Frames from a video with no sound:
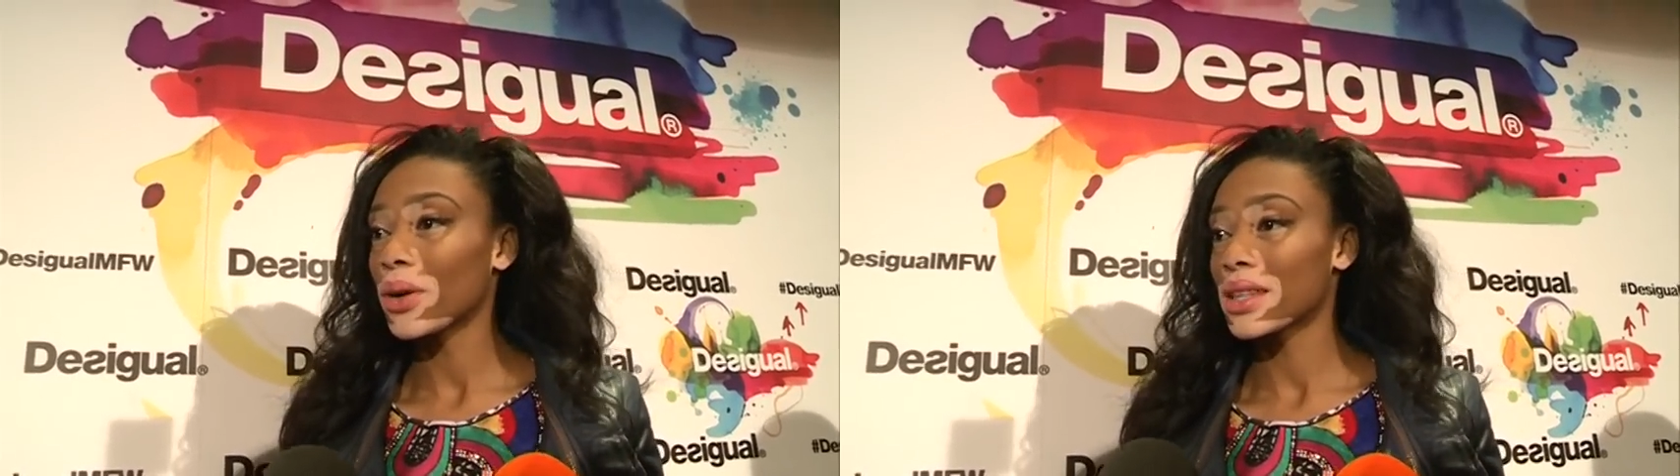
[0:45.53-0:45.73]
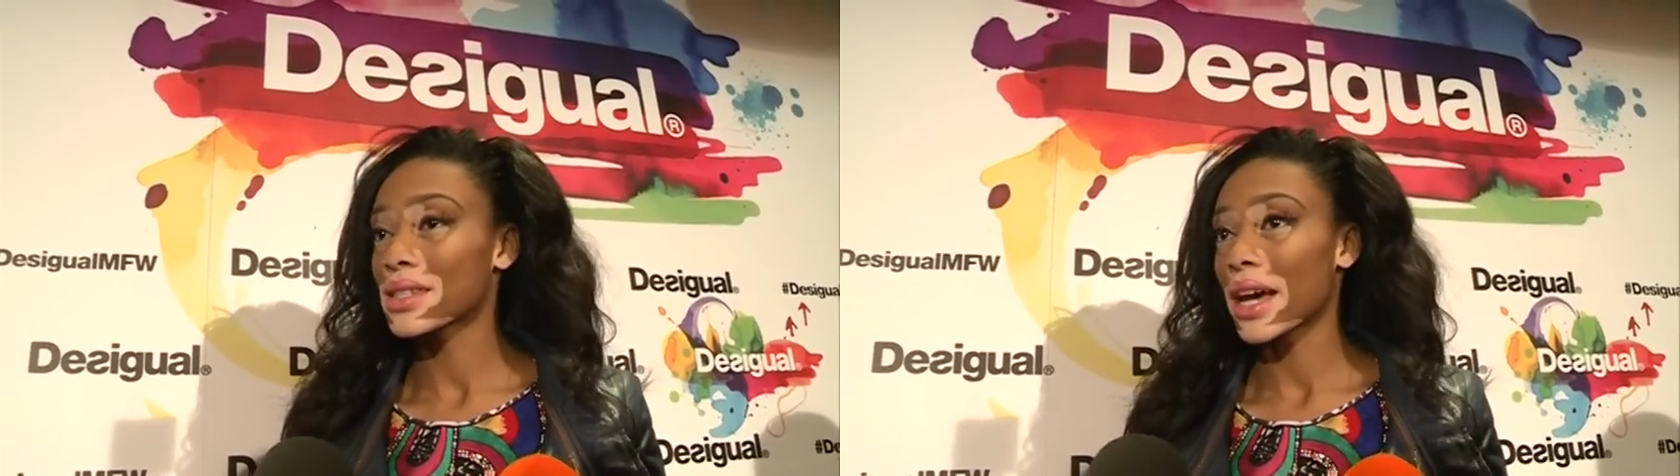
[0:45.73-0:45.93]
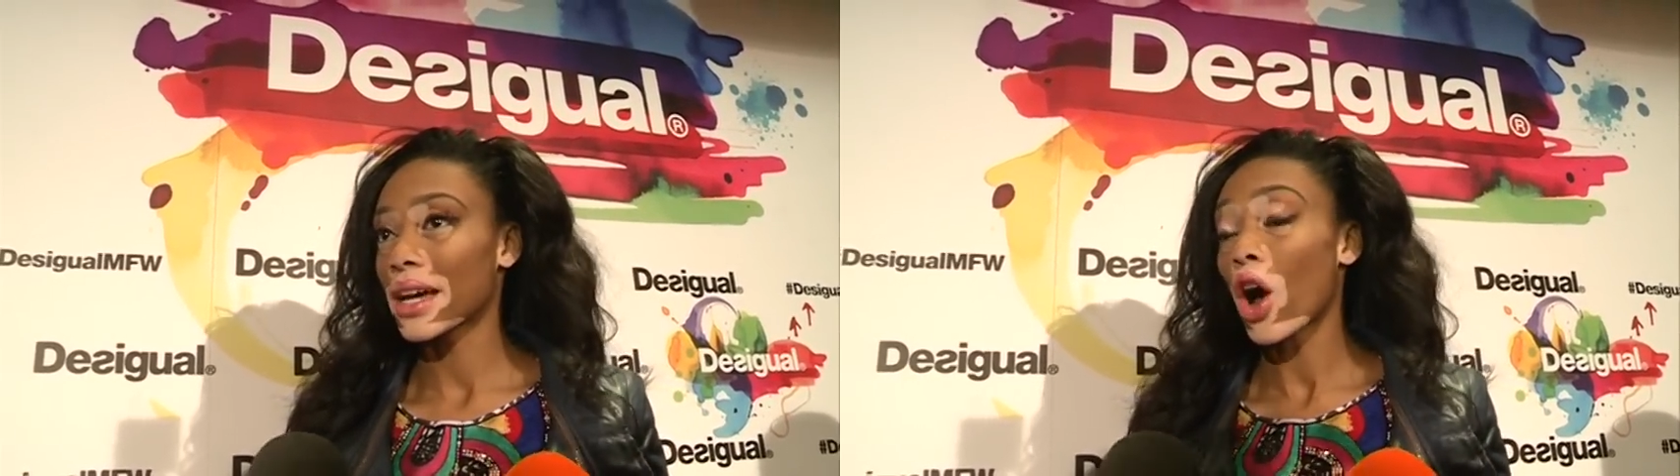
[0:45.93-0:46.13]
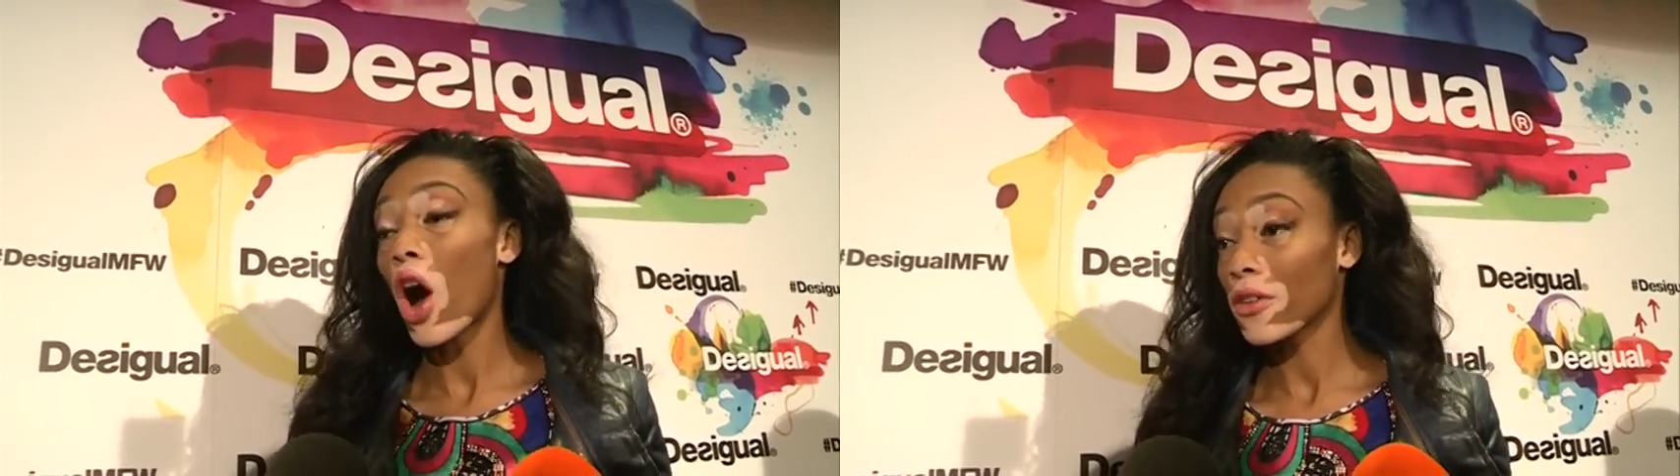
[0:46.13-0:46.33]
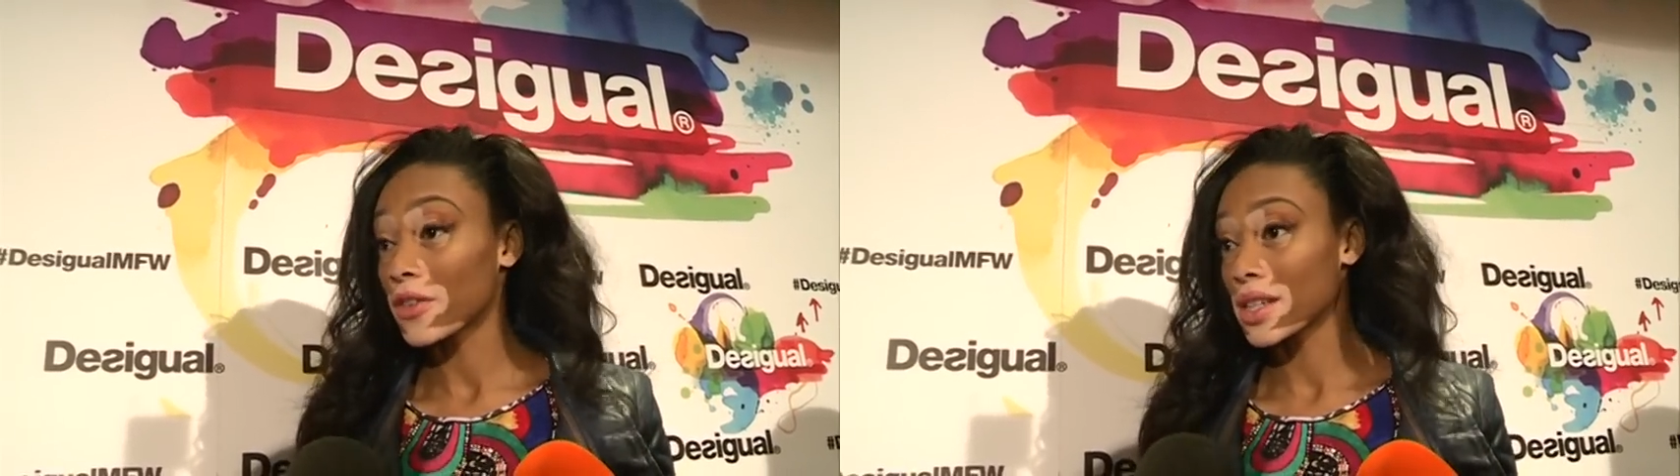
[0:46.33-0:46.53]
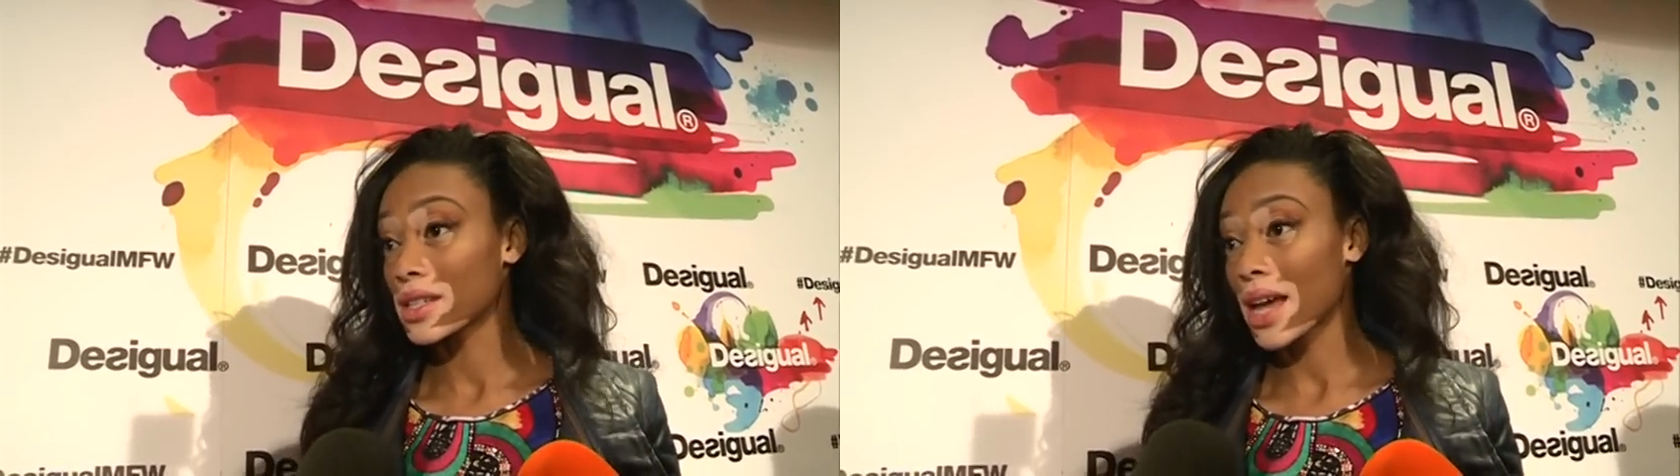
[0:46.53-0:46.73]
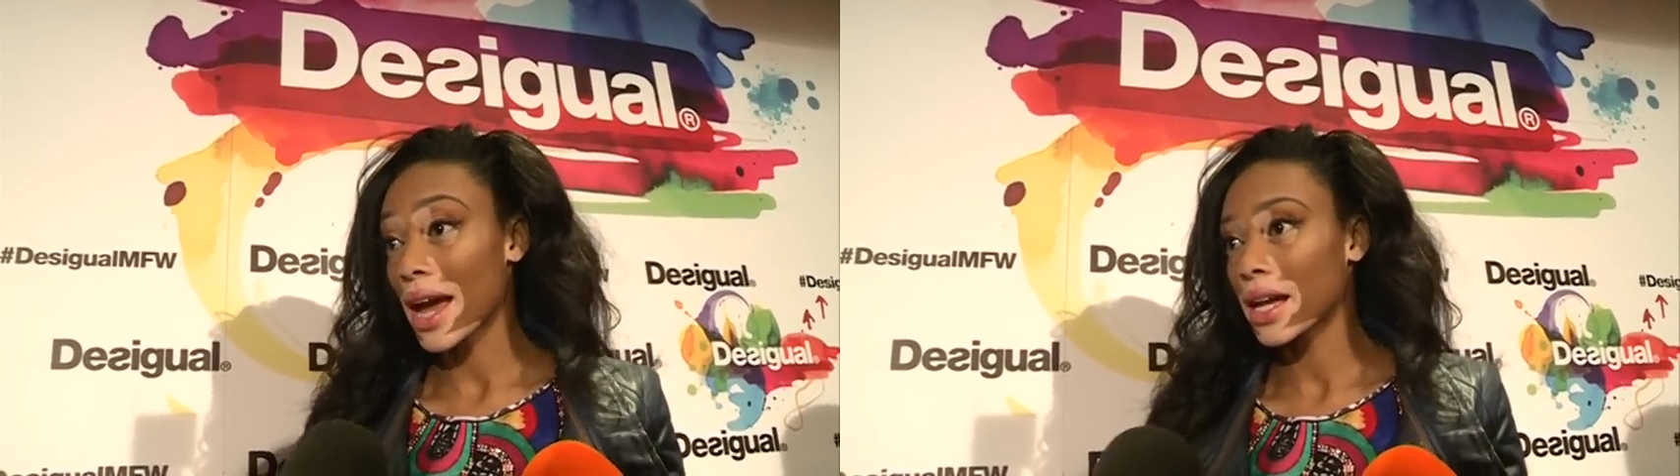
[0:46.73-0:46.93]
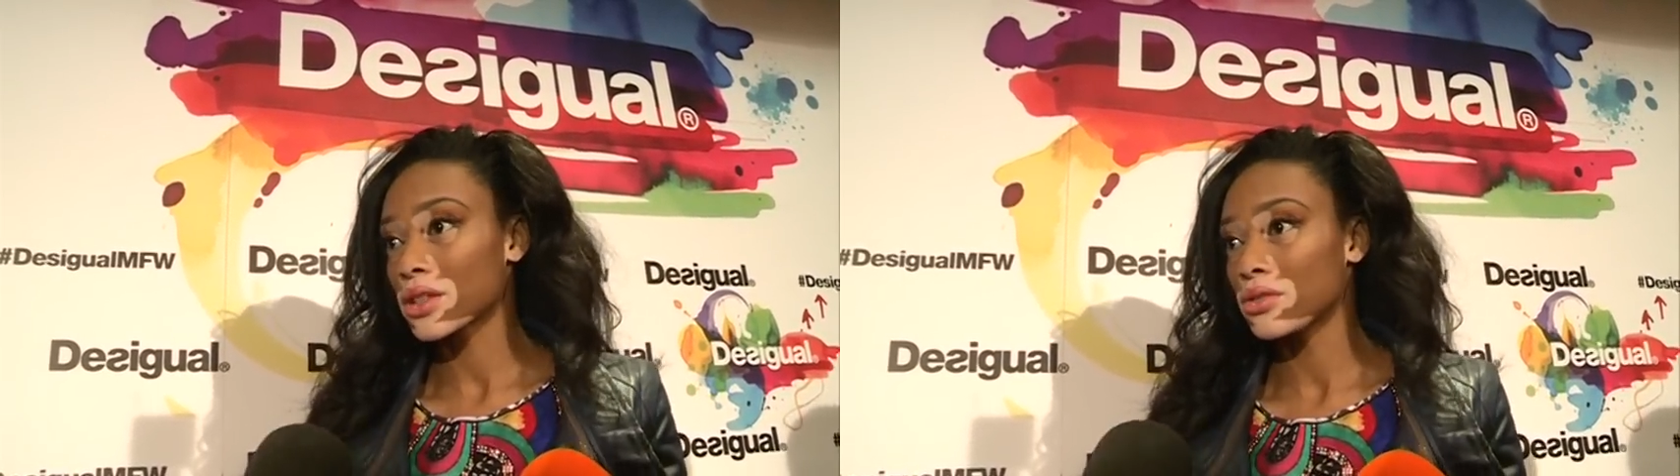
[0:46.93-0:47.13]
inside an office, I get